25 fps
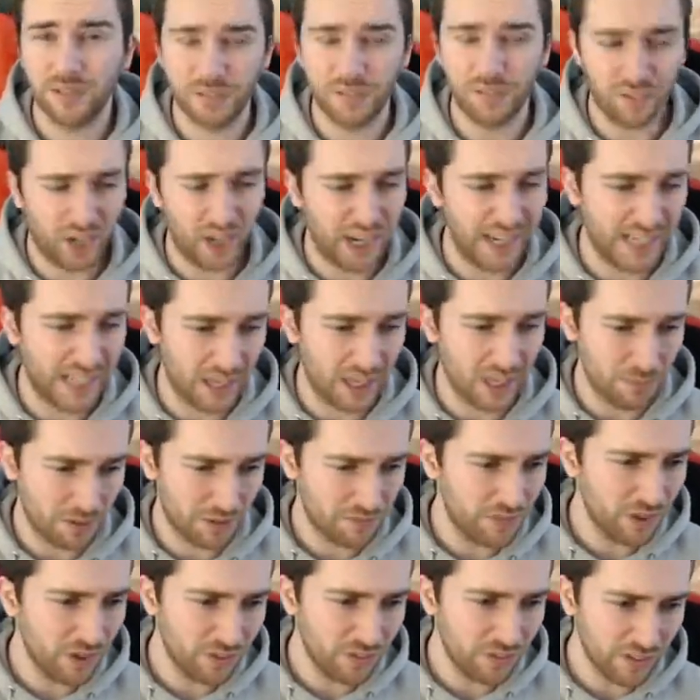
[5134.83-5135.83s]
Friday. But
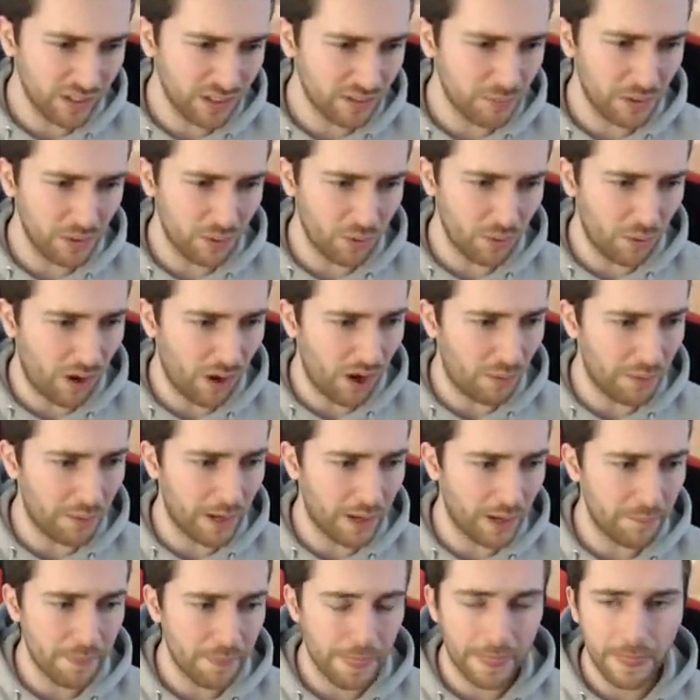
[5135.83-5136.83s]
it feels like it's been a while,
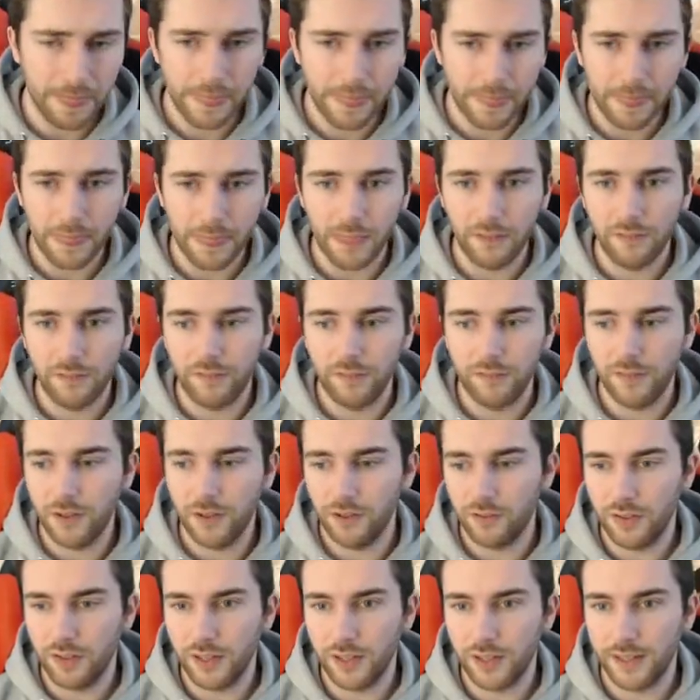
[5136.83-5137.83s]
man. It
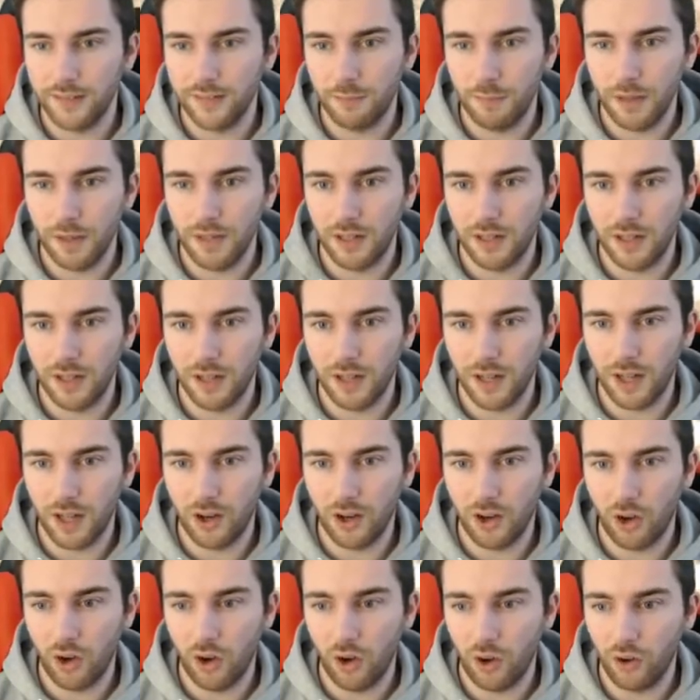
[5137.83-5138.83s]
feels like it's been a, a
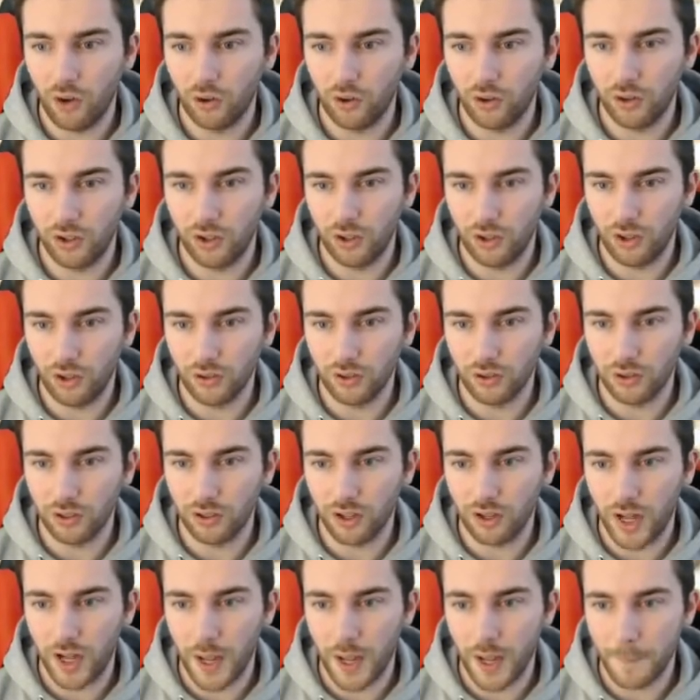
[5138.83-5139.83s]
long, long
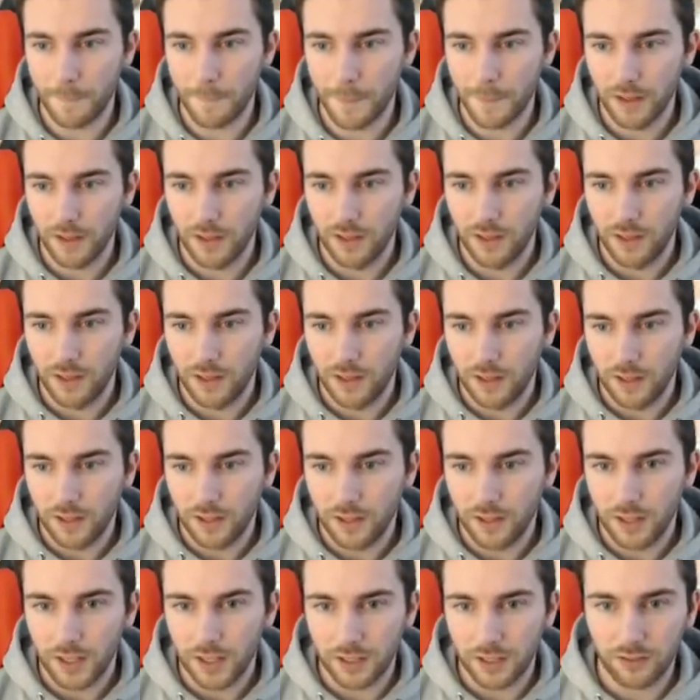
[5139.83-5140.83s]
time.
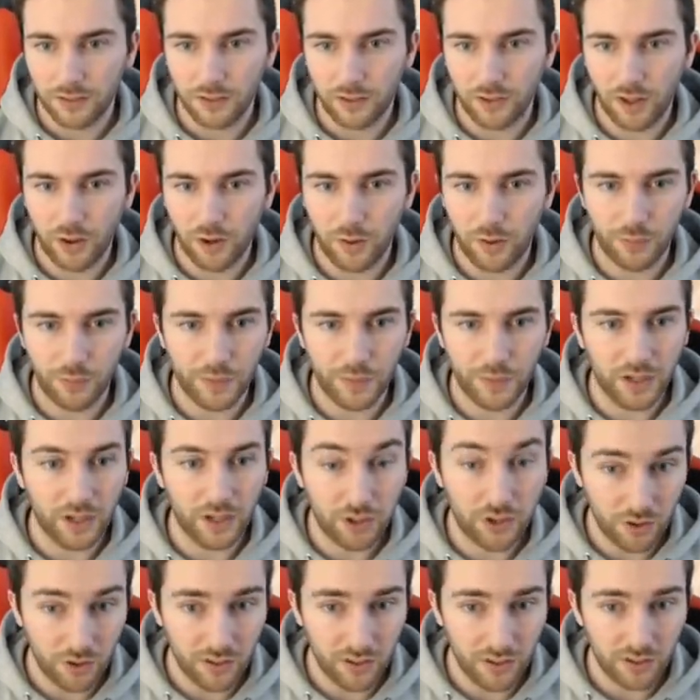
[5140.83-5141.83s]
So we're going to
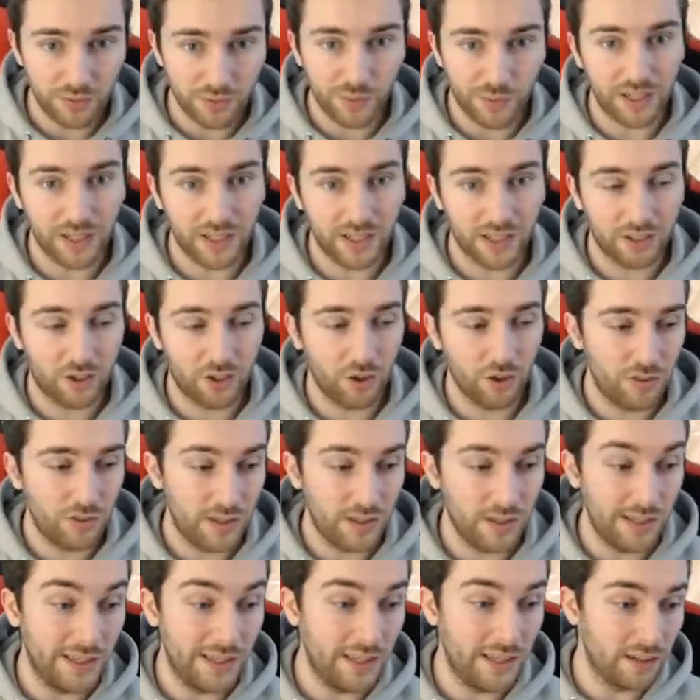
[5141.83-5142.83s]
do this. We're going to do
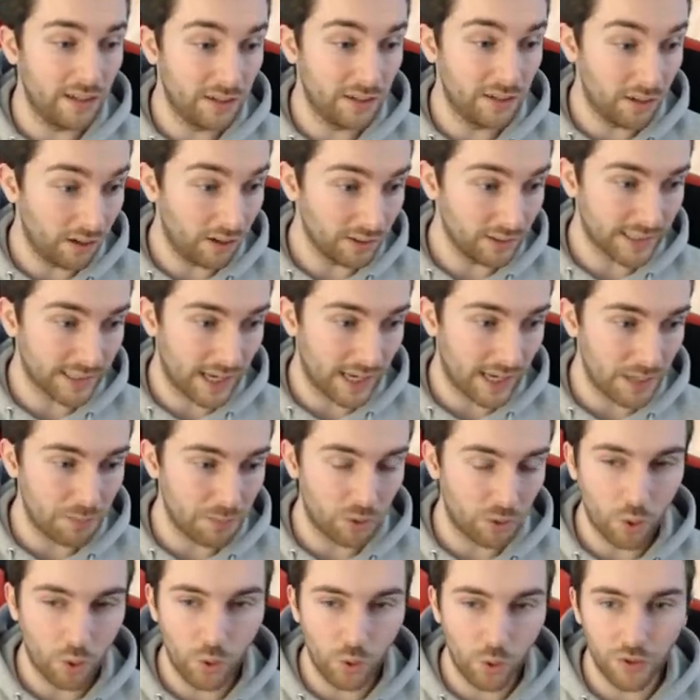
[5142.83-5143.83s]
the last game
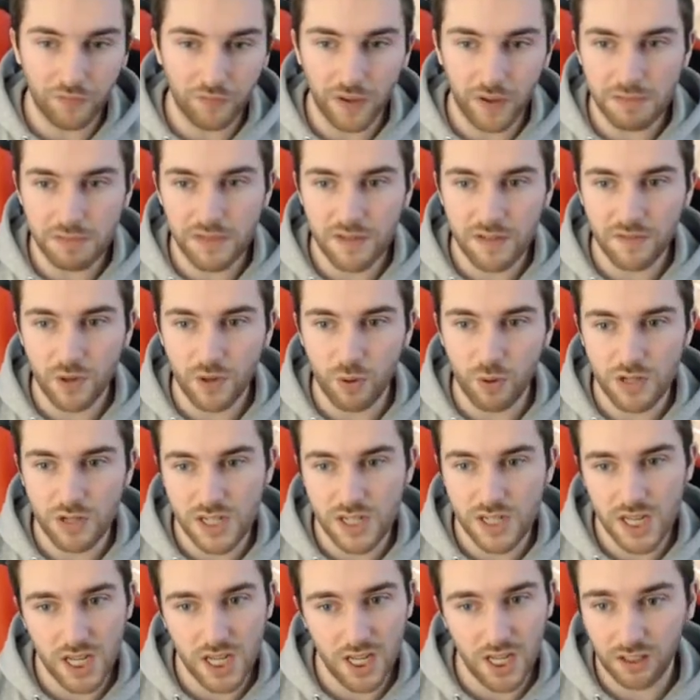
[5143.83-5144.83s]
on Hall of Fame
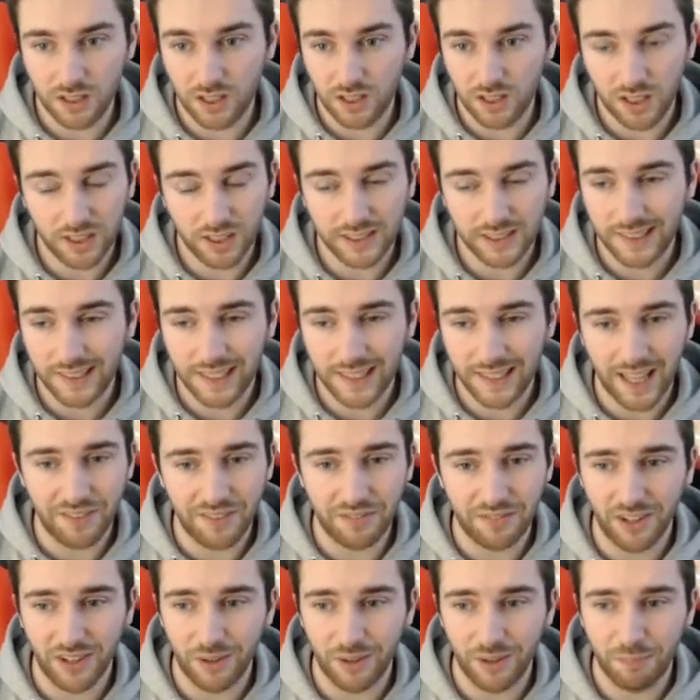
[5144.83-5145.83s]
difficulty. And then I still
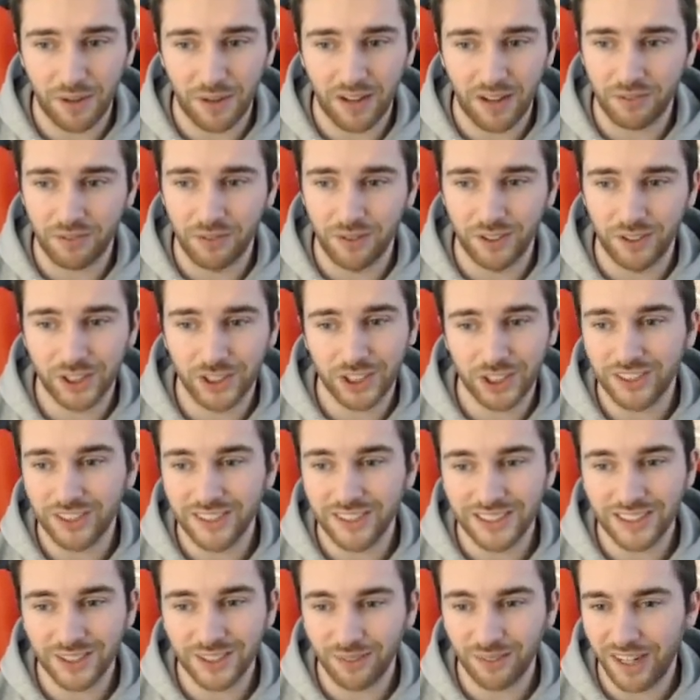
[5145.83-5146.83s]
haven't heard back from the
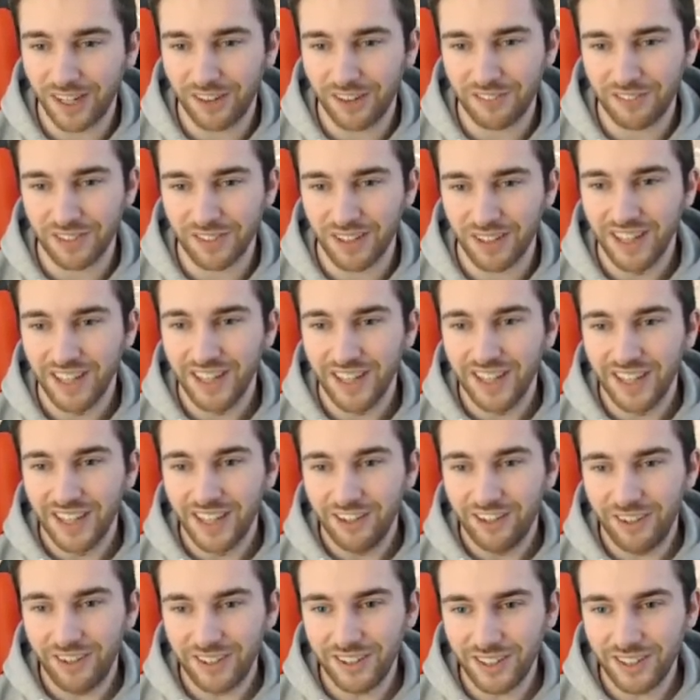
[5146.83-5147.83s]
insurance. So I'm going to have to
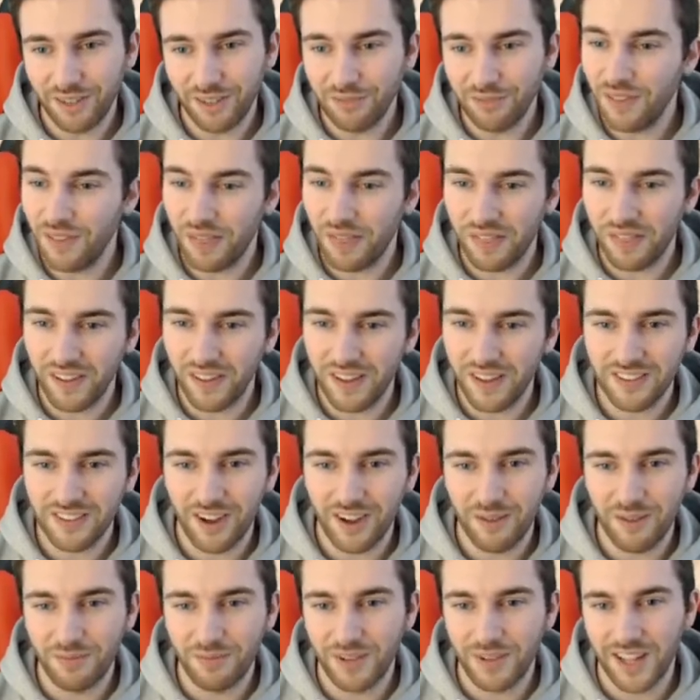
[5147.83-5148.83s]
ring them for the third
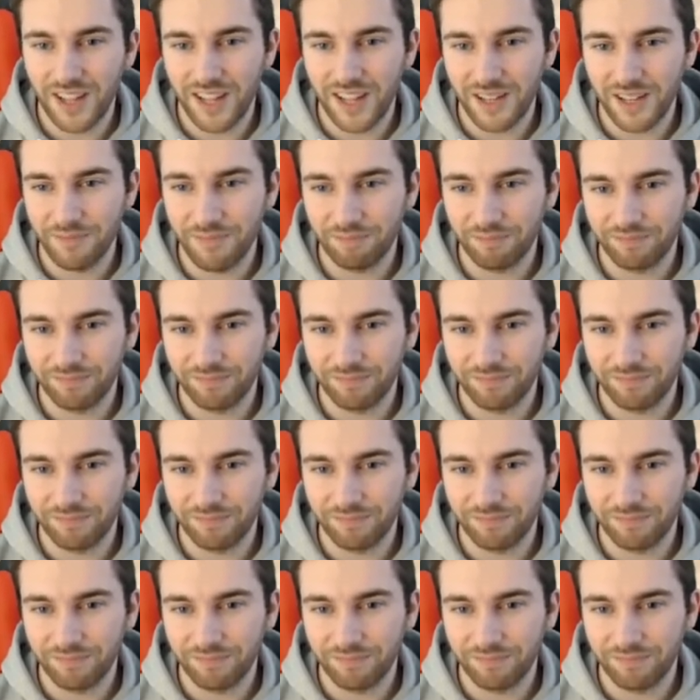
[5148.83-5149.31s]
time today.